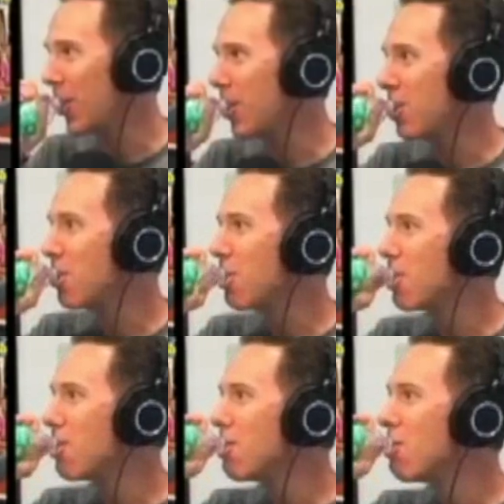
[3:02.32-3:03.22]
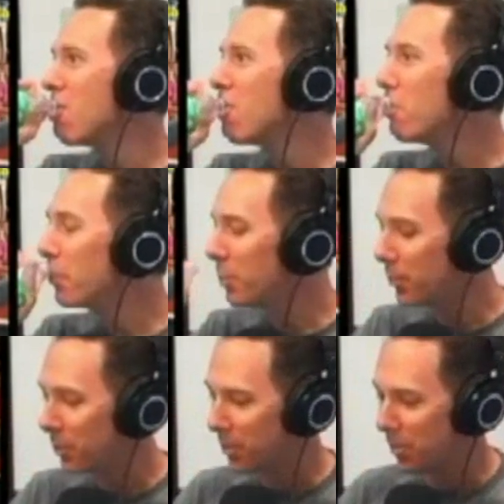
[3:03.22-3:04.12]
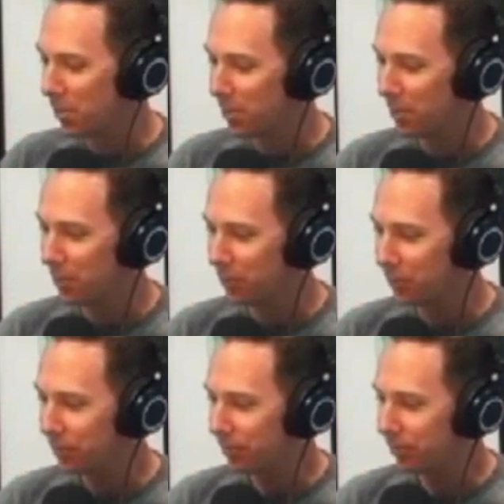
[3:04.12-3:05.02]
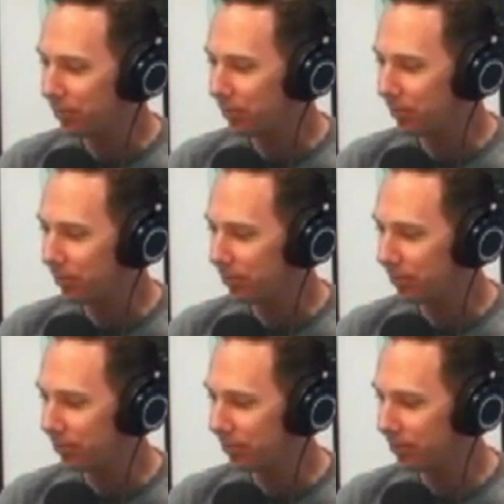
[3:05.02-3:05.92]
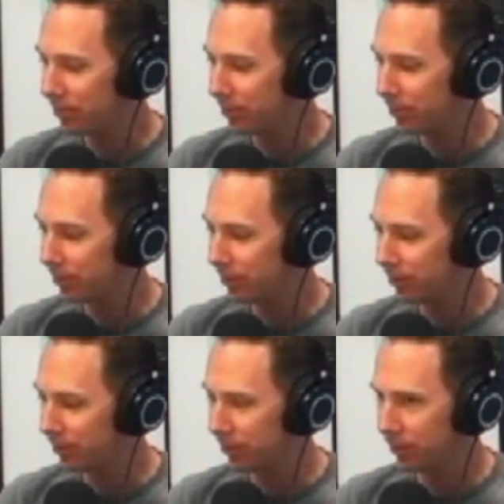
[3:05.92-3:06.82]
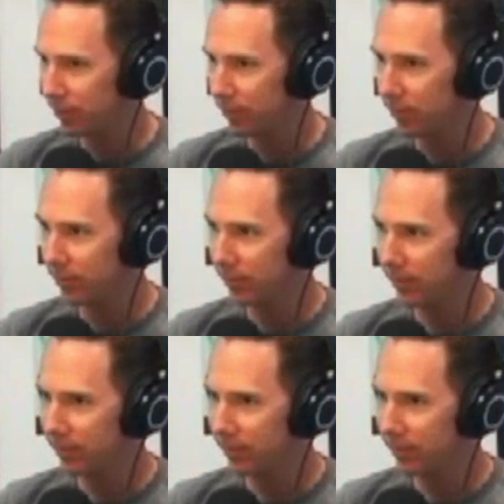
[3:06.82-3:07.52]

No words are spoken by the person on screen.